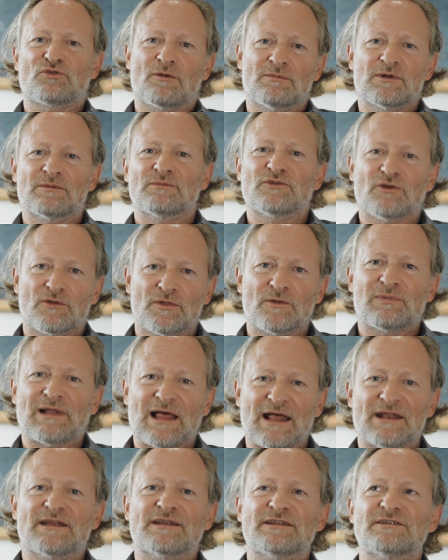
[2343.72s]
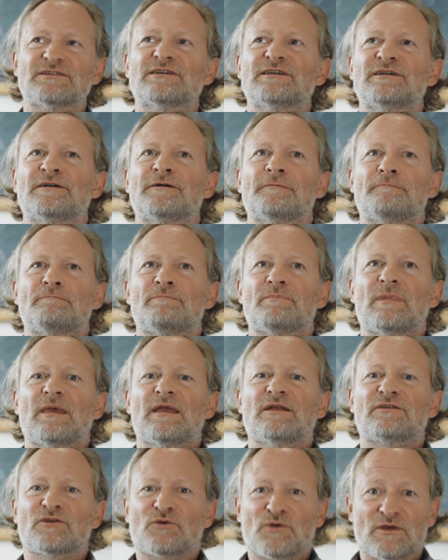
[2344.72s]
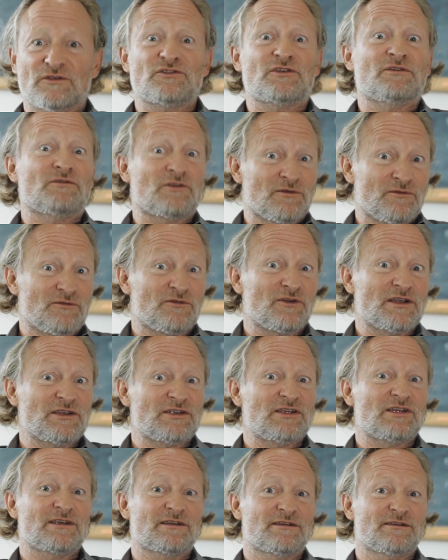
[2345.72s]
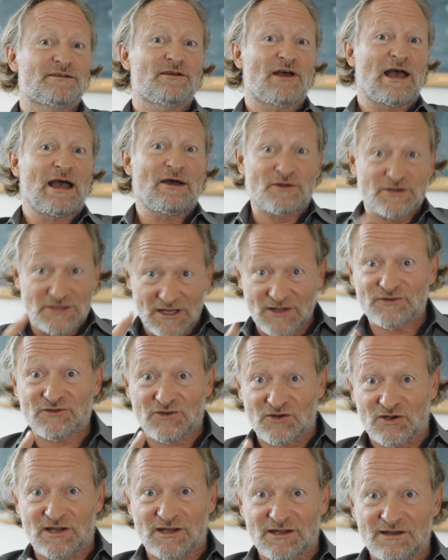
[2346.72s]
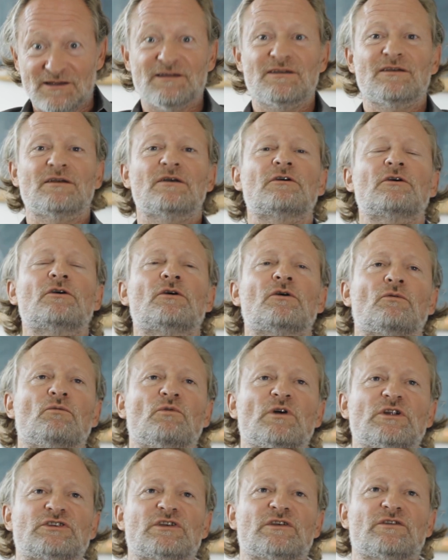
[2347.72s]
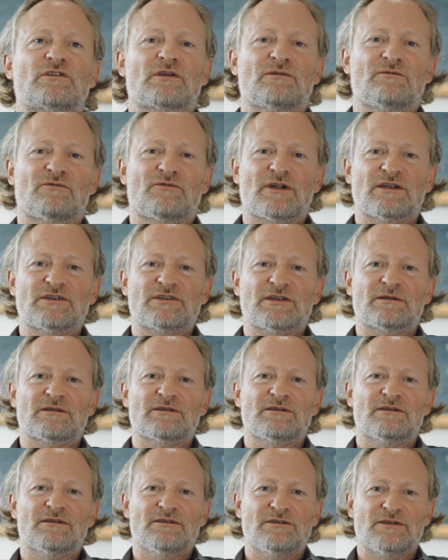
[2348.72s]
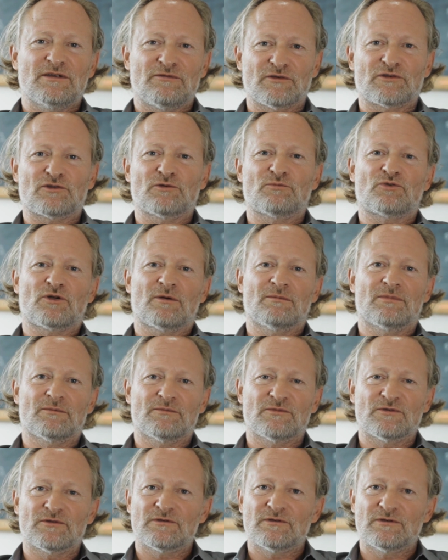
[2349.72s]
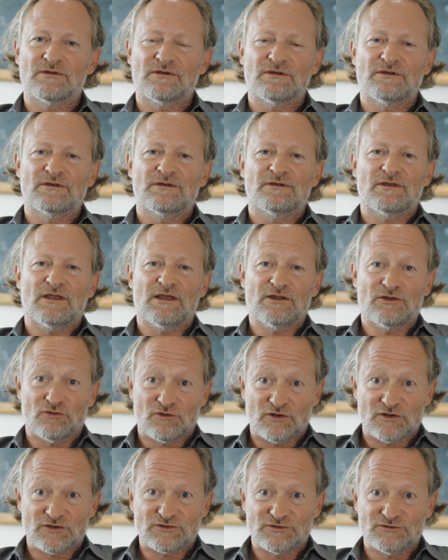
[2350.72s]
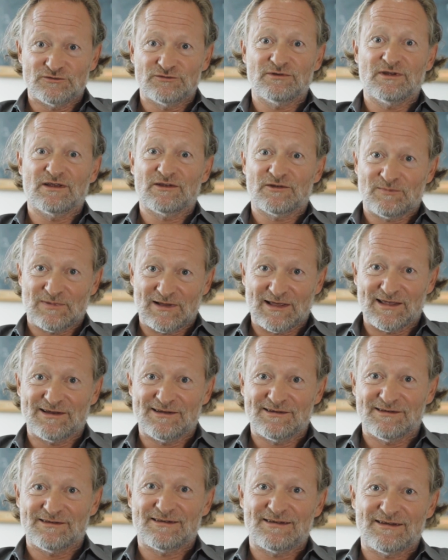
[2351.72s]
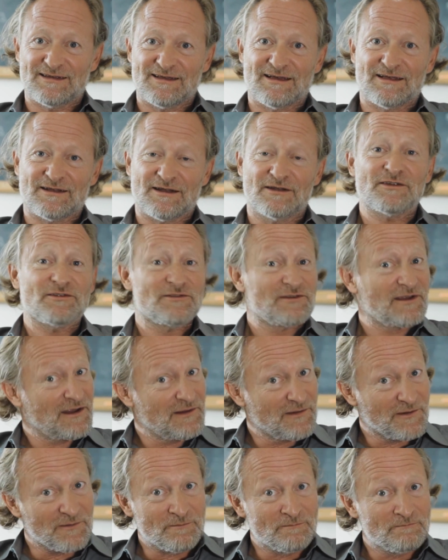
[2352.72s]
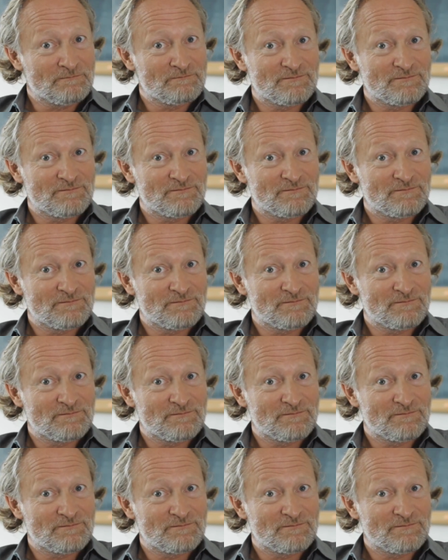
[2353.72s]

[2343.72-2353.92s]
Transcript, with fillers: problems on the planet. It's a question of confronting our destiny, which is confronting difficult problems in order to explain and understand them.